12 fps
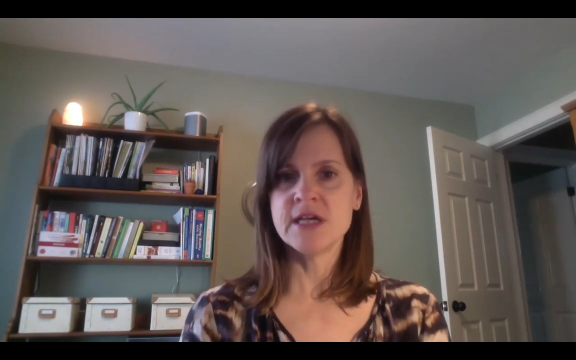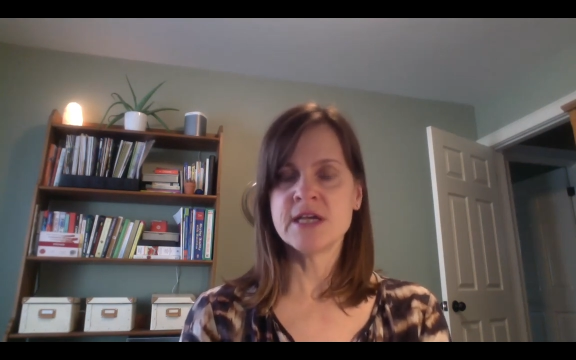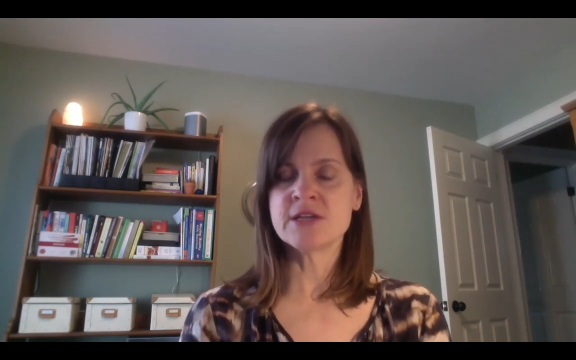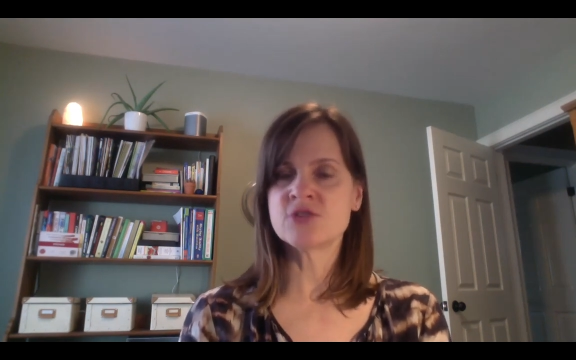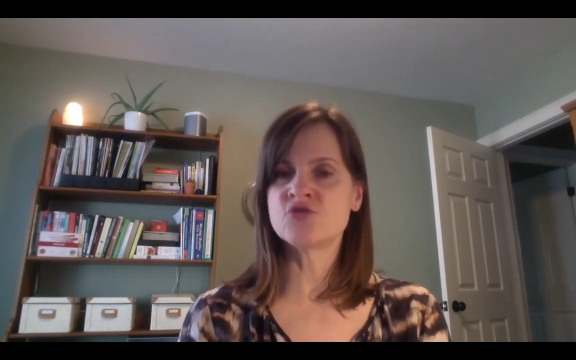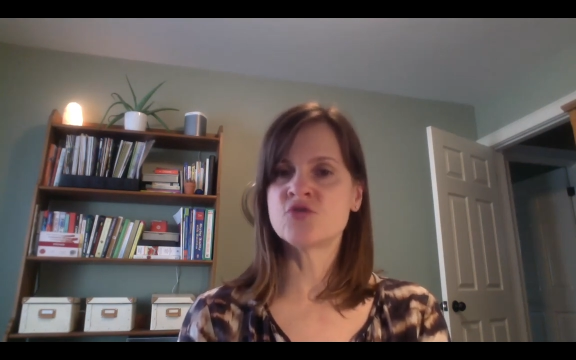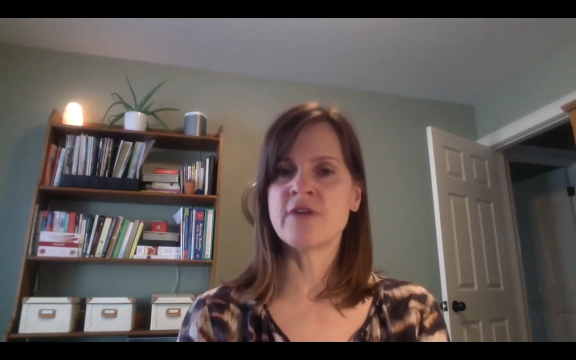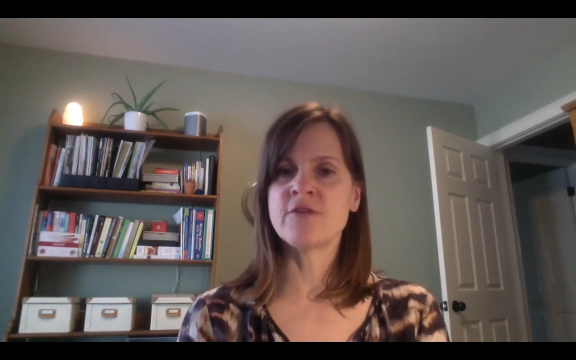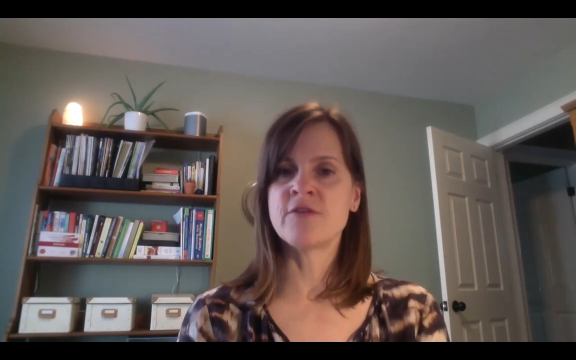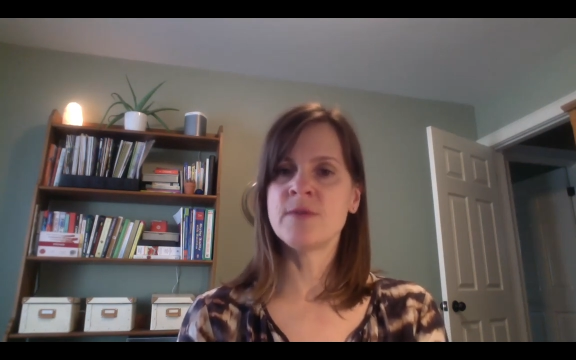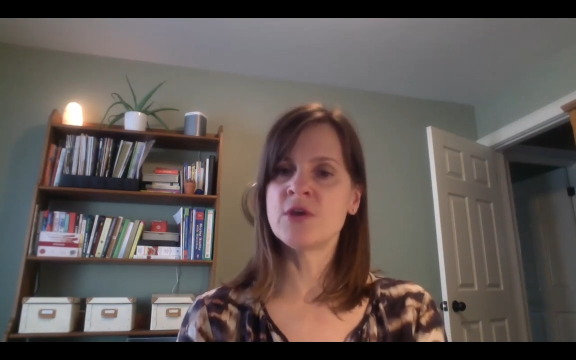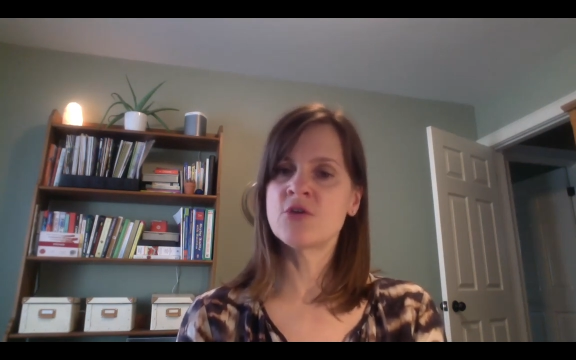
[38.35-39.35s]
It is
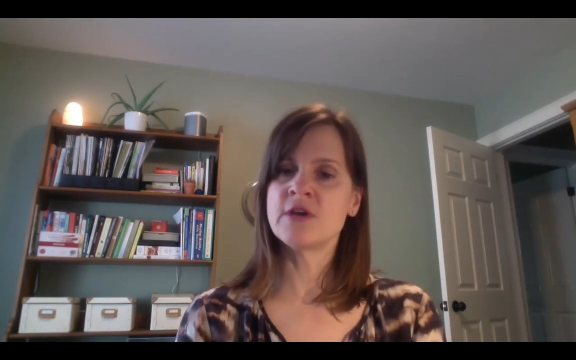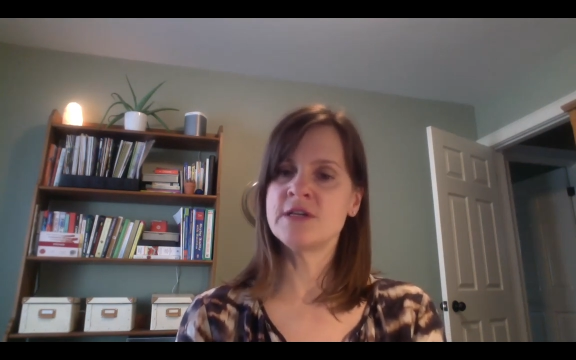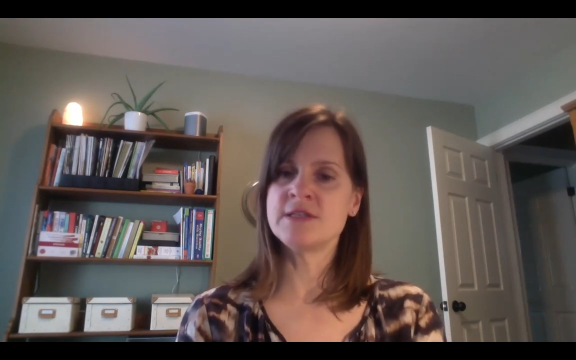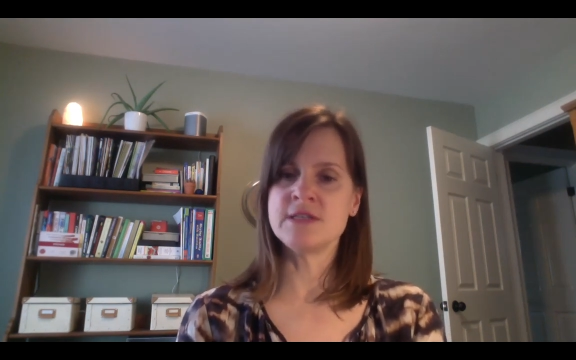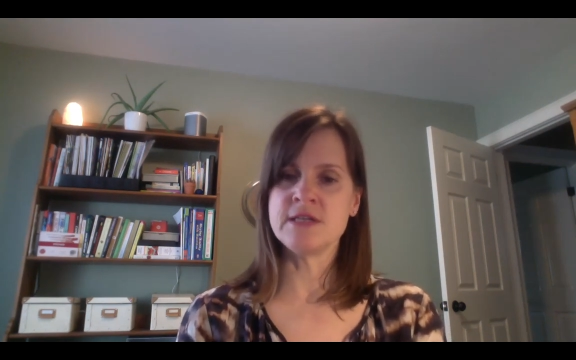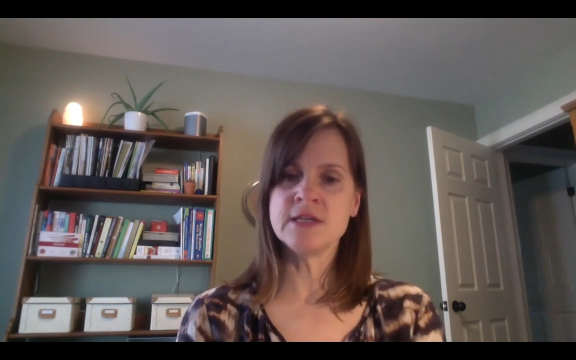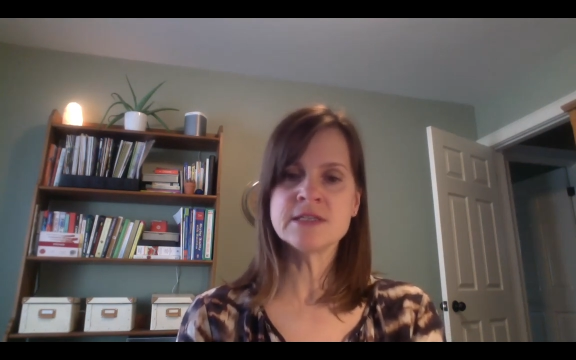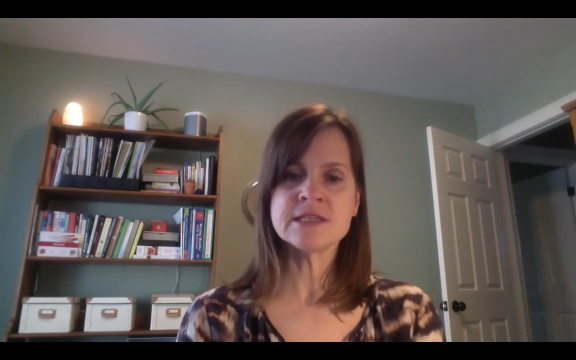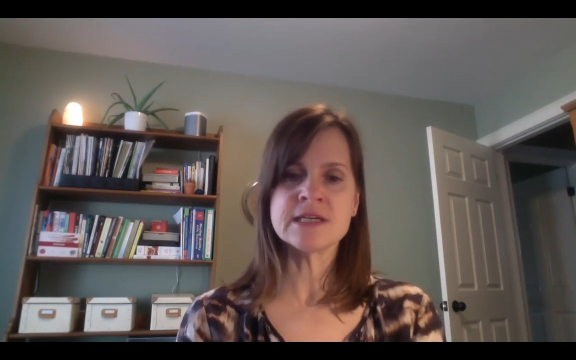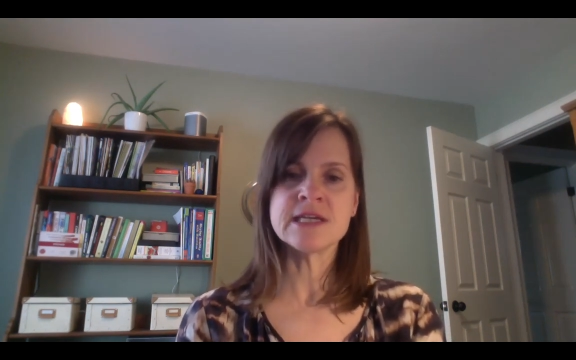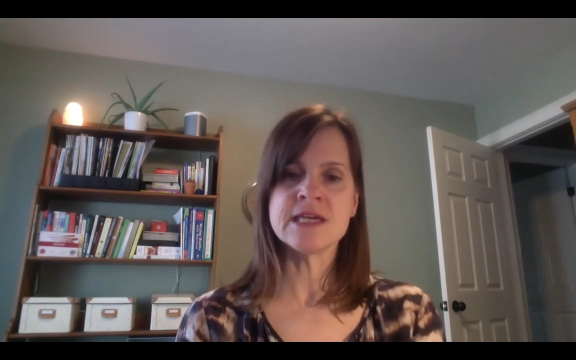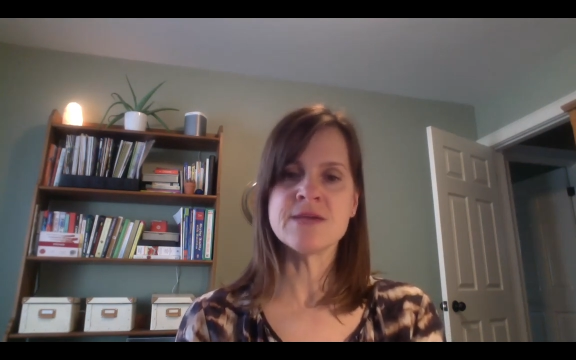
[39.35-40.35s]
driving me crazy
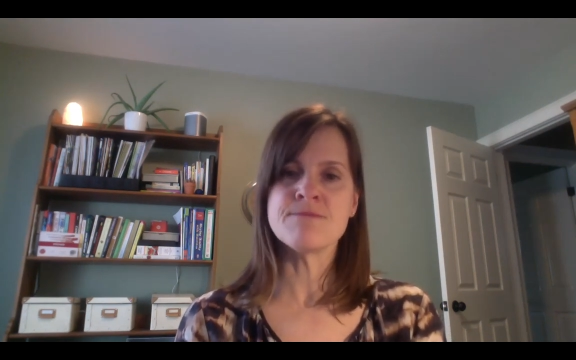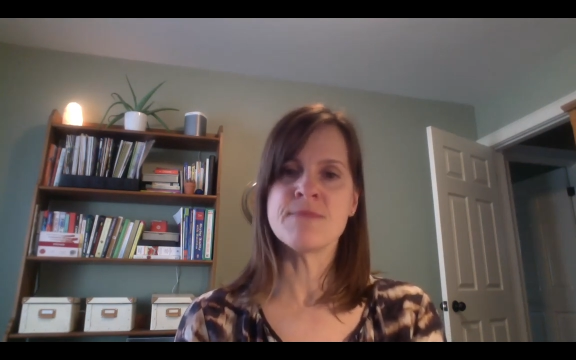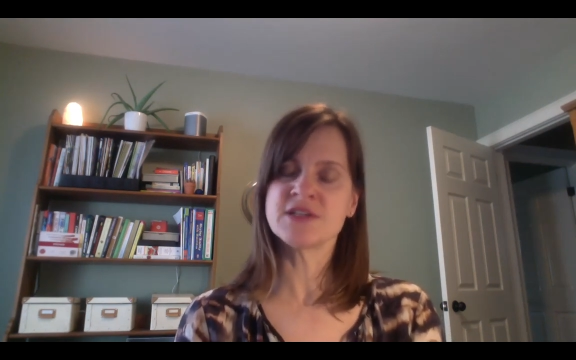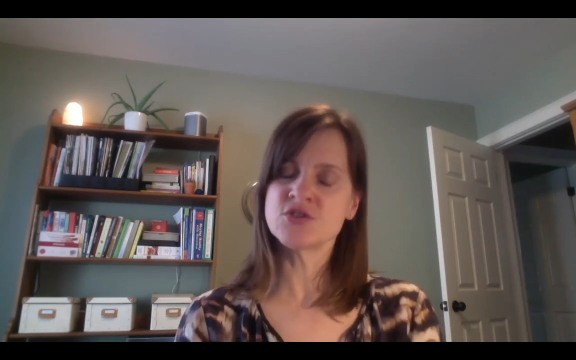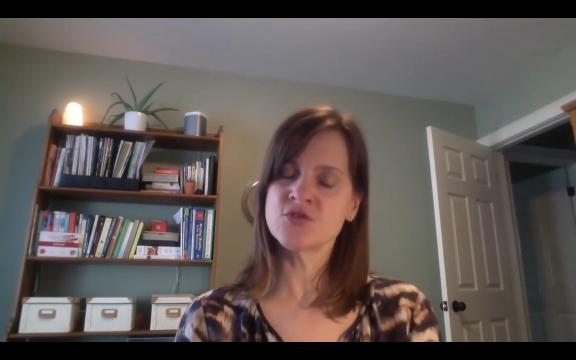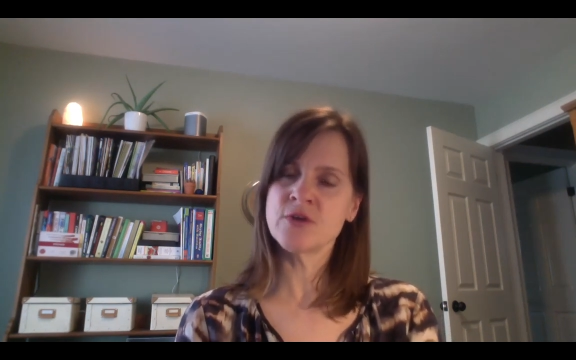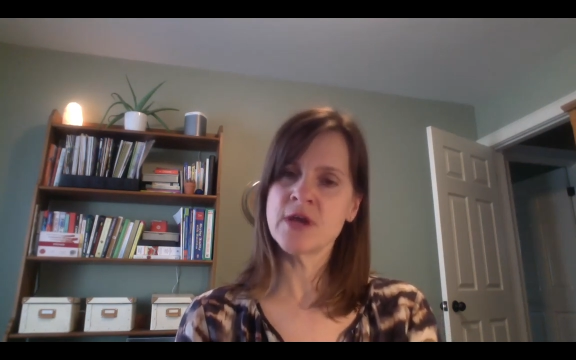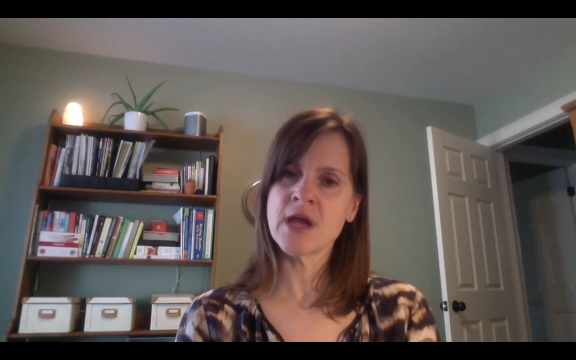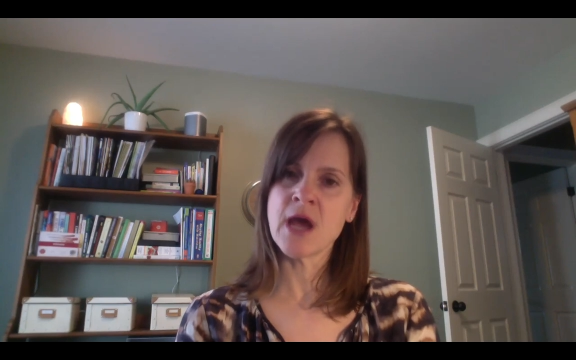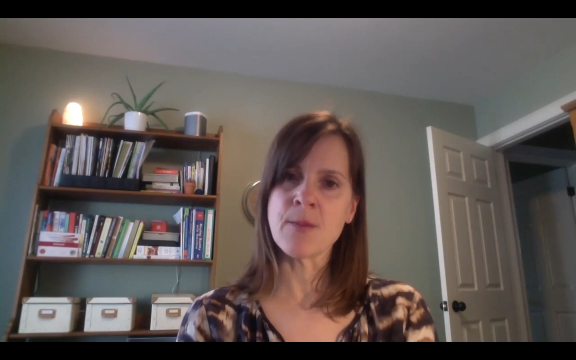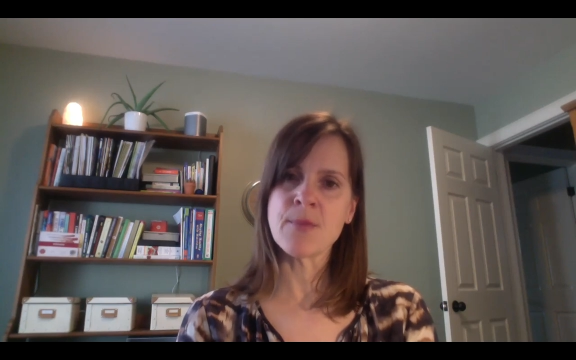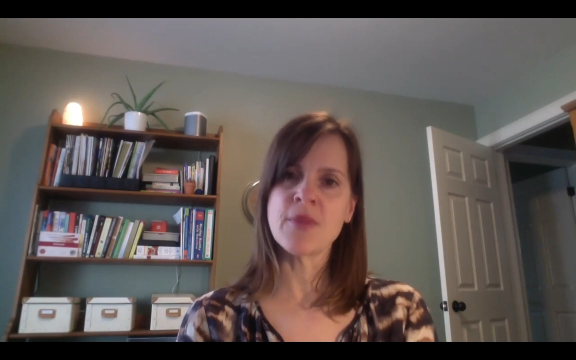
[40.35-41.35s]
to keep mustering
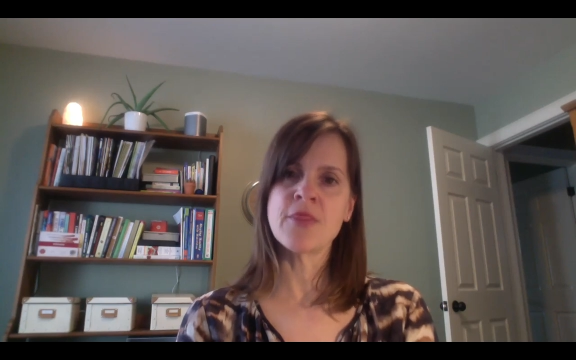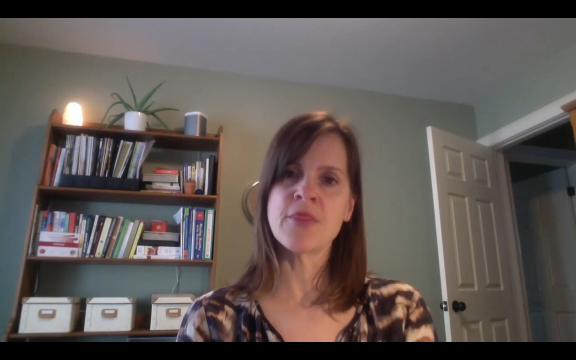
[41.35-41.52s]
up